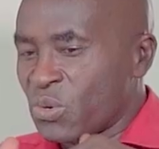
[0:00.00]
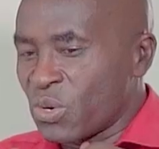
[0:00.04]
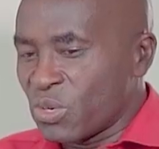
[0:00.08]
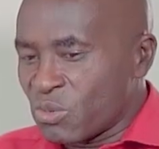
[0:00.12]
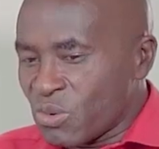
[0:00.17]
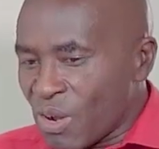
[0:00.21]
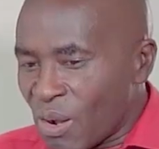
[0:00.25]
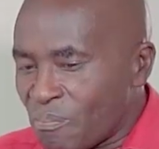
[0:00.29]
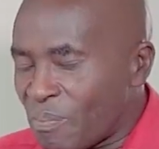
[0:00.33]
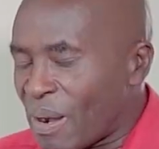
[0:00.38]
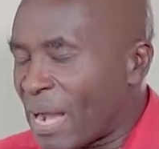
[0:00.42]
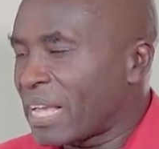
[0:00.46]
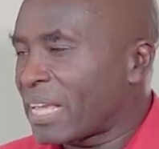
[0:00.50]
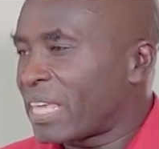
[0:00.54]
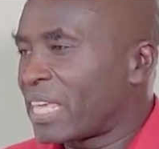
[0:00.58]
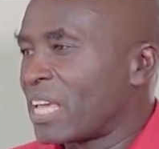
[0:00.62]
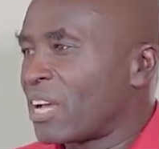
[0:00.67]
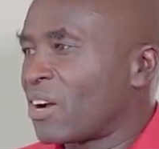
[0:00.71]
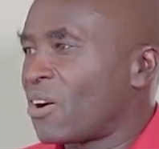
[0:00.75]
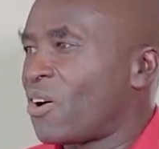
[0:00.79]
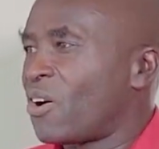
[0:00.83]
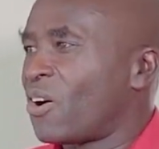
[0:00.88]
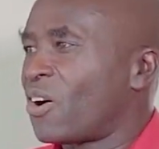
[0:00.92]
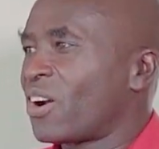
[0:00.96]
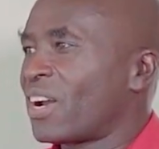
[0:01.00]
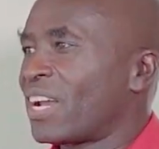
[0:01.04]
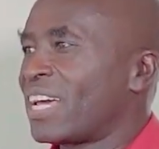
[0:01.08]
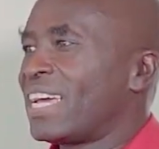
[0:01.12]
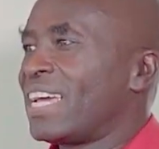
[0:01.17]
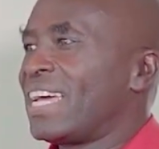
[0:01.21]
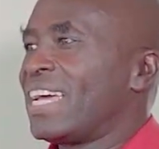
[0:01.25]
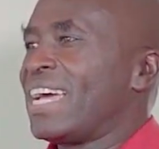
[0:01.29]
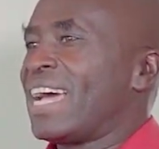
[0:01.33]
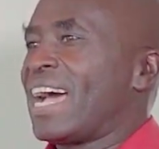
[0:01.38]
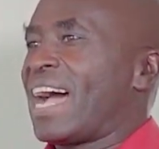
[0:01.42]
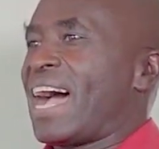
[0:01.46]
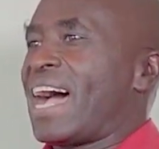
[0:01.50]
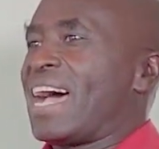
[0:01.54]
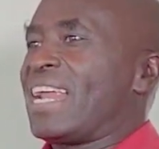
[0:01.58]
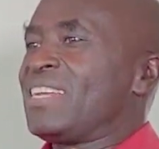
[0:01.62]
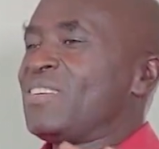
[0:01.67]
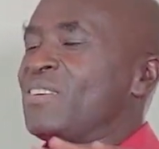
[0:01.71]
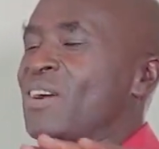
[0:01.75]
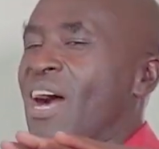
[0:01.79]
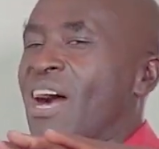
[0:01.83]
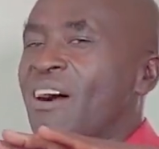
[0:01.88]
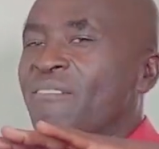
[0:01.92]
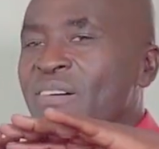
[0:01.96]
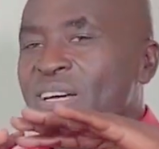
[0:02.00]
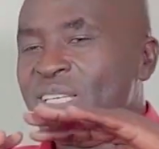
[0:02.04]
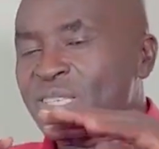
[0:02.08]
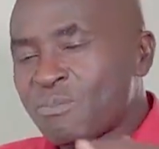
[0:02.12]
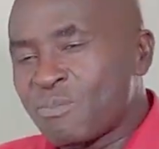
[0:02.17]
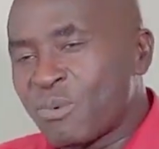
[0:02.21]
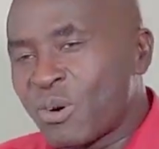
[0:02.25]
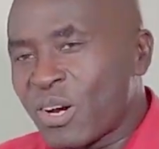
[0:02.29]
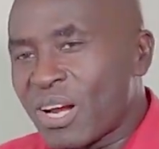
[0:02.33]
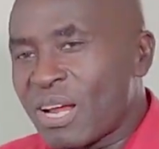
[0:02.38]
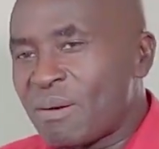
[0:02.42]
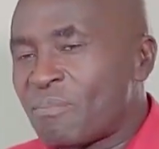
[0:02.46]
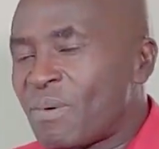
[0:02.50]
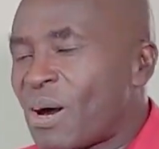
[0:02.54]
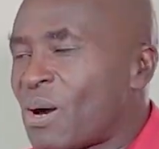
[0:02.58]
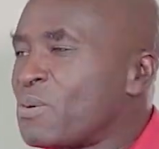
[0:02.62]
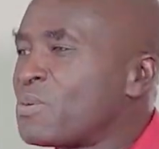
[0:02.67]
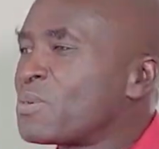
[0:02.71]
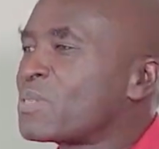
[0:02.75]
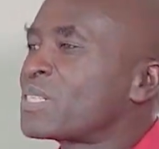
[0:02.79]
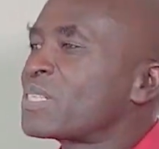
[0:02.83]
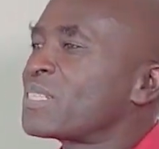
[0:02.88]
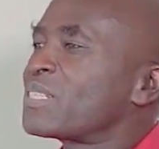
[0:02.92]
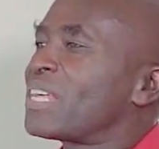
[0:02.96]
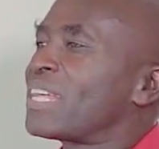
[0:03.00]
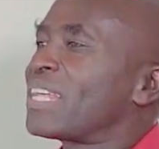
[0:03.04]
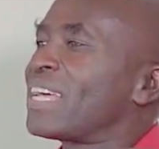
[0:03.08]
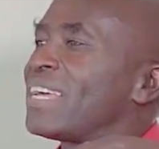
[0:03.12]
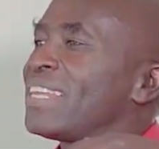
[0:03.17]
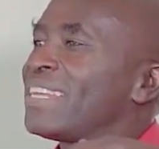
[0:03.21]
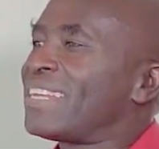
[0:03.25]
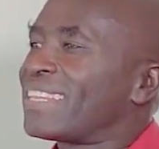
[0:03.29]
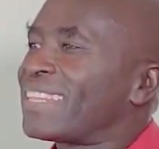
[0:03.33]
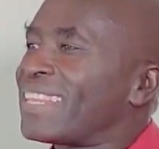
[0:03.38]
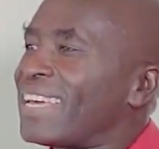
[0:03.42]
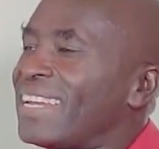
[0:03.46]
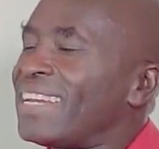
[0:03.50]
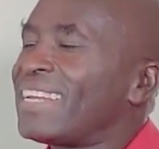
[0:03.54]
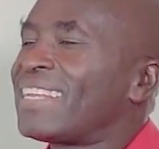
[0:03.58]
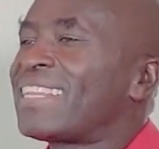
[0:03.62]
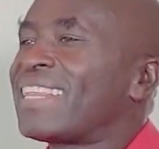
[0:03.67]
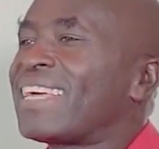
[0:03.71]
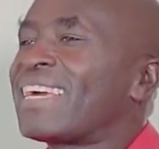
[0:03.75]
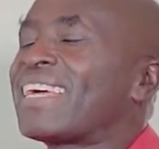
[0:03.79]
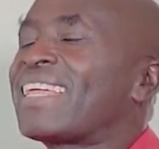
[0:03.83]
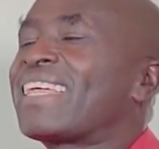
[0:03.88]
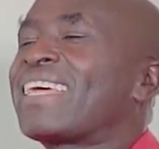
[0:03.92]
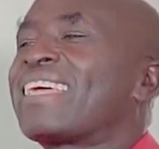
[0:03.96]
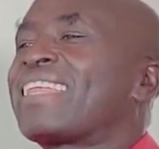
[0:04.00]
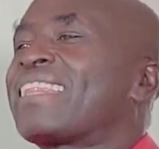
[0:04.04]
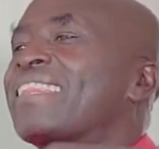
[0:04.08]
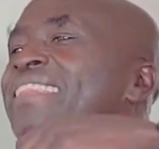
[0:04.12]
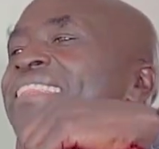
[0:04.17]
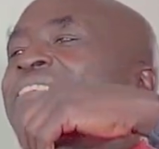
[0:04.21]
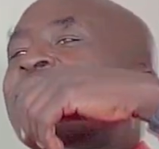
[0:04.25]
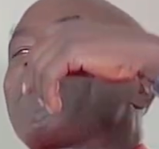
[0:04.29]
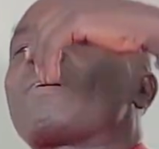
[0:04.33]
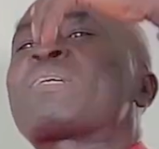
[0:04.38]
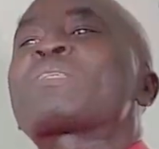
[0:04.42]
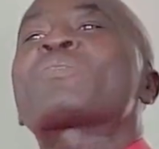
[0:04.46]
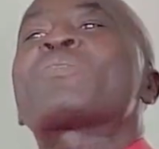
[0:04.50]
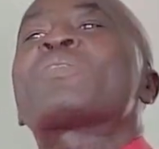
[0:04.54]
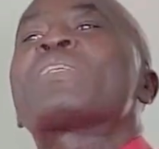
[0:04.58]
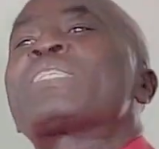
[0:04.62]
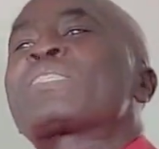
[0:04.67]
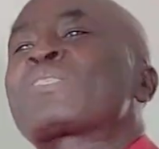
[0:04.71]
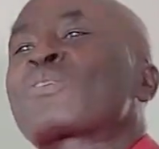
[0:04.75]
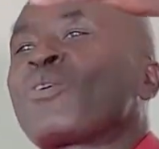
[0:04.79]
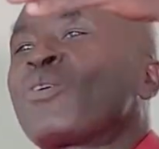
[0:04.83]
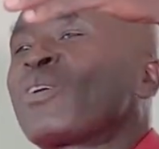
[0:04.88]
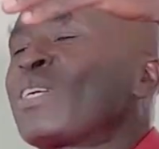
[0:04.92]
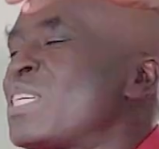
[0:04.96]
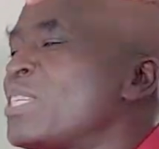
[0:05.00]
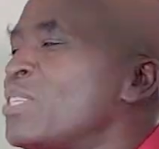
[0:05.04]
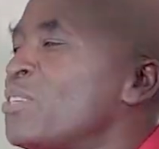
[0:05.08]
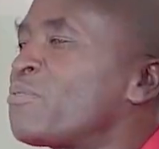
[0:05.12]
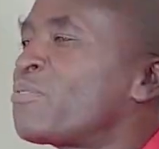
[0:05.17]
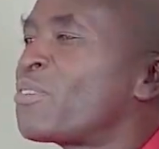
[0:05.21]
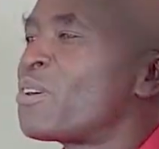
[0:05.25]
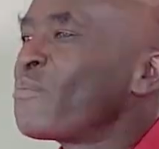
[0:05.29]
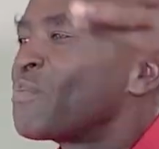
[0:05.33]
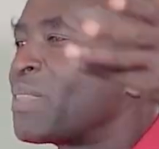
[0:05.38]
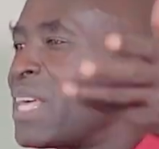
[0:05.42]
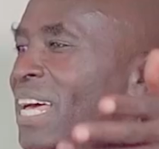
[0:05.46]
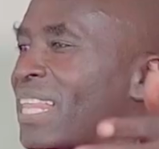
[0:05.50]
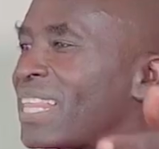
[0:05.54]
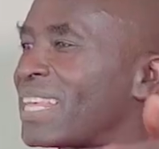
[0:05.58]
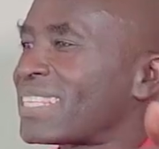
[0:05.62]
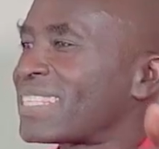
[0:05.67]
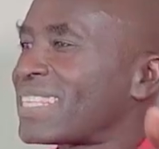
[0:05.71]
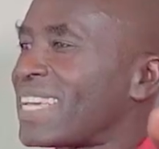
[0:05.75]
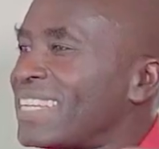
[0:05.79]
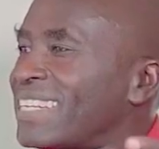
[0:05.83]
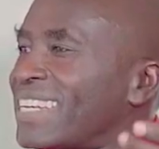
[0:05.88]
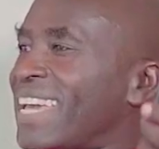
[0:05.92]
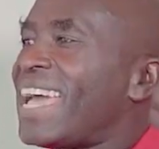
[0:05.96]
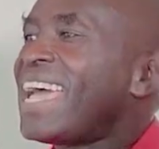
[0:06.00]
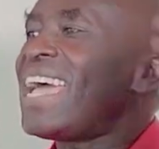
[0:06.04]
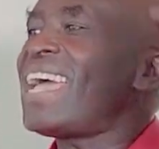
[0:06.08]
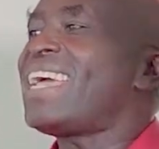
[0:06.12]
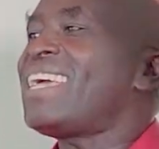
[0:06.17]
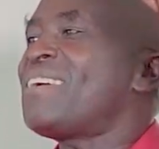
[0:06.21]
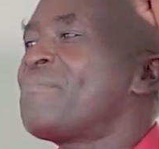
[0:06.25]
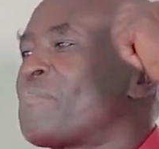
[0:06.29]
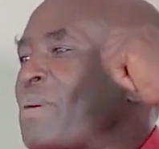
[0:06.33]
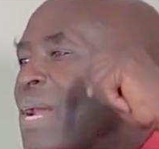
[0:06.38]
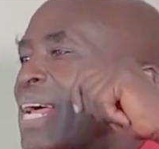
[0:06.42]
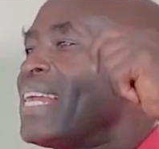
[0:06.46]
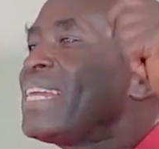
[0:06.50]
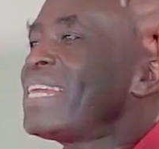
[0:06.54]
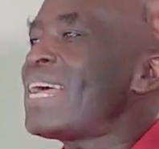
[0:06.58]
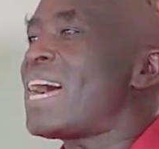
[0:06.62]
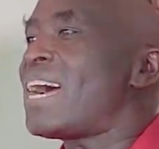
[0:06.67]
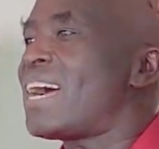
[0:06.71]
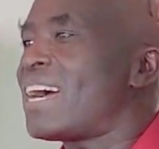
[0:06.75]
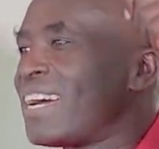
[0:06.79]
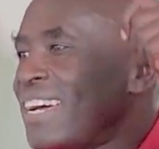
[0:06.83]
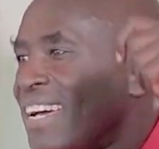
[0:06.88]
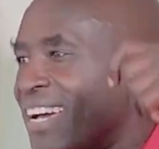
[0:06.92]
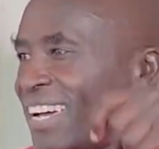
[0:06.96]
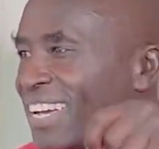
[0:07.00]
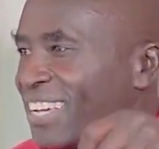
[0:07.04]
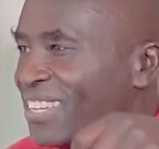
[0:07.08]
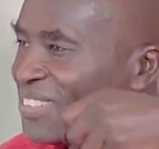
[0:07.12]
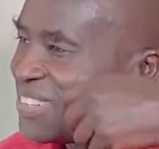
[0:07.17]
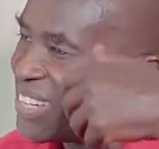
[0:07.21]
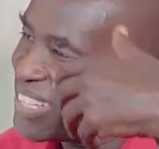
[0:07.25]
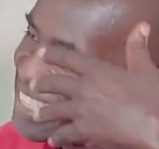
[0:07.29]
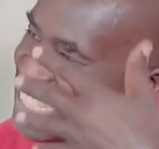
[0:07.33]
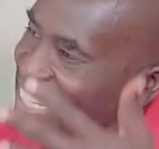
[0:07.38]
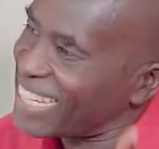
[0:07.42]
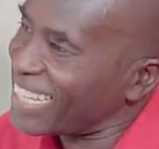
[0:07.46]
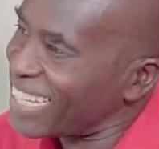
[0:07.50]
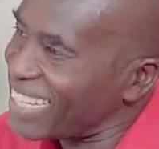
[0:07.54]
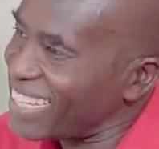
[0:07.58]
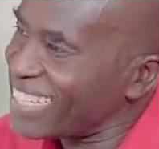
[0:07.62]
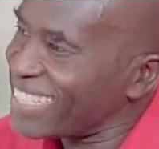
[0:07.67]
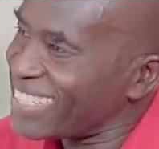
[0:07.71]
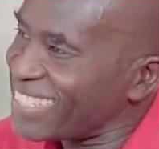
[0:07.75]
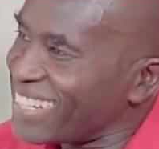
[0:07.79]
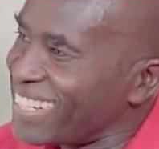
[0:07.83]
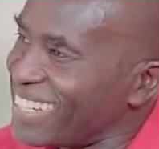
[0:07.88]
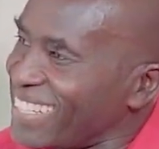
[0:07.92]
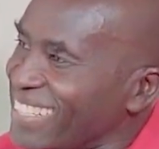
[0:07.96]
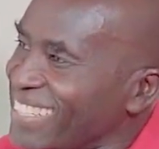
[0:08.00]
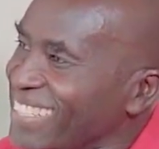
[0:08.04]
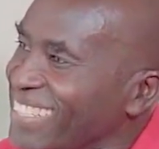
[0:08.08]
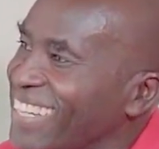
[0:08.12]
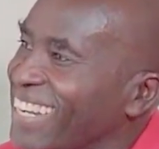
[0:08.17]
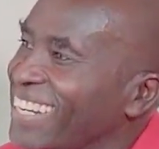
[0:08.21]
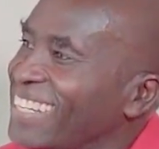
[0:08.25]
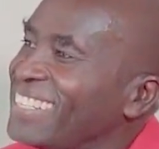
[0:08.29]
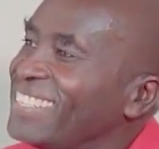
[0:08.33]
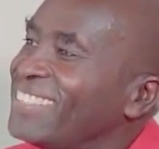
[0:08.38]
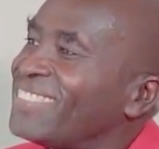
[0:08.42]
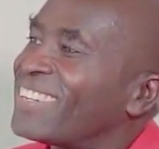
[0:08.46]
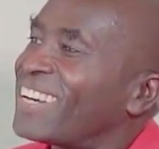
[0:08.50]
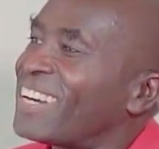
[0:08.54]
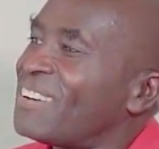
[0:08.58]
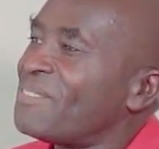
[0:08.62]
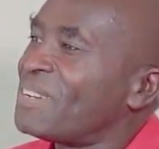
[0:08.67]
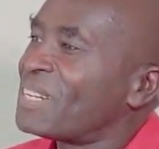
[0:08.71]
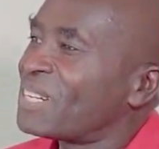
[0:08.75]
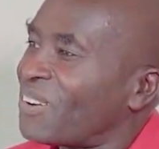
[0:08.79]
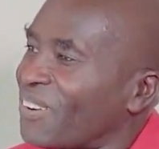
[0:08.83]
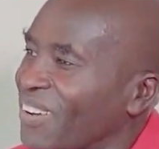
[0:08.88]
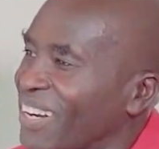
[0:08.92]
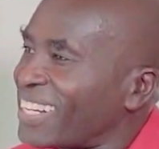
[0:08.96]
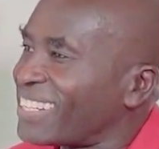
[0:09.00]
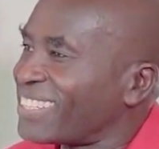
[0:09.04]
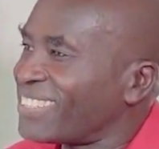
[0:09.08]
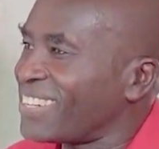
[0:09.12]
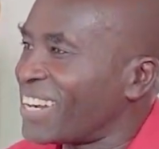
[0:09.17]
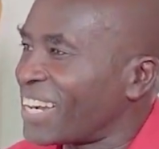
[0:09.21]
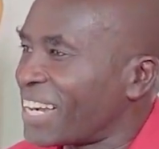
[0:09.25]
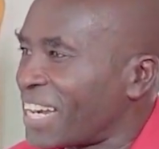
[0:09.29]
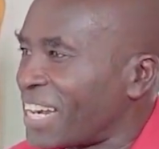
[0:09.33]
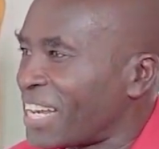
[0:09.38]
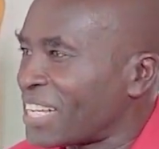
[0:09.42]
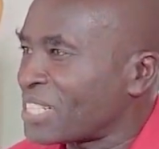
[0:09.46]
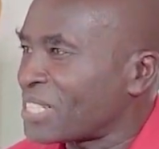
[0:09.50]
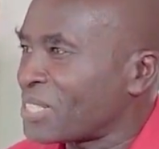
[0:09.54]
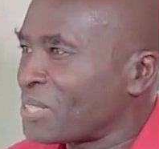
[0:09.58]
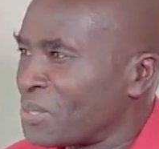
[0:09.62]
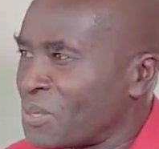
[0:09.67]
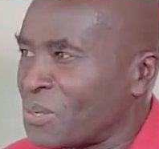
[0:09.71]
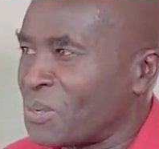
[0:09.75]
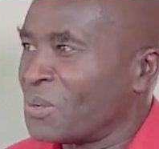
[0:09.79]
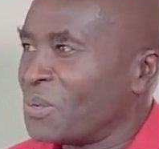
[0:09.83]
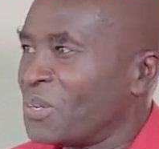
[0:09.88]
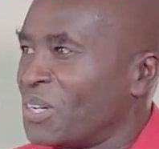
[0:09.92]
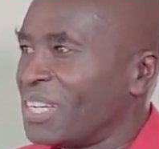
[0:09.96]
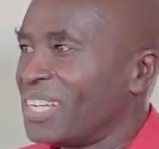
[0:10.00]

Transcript: go to a banking hall and you have a small amount, and then the person is calling you from the other side, hey, Brenda, your check is ready. Can you come and correct your cash? You know,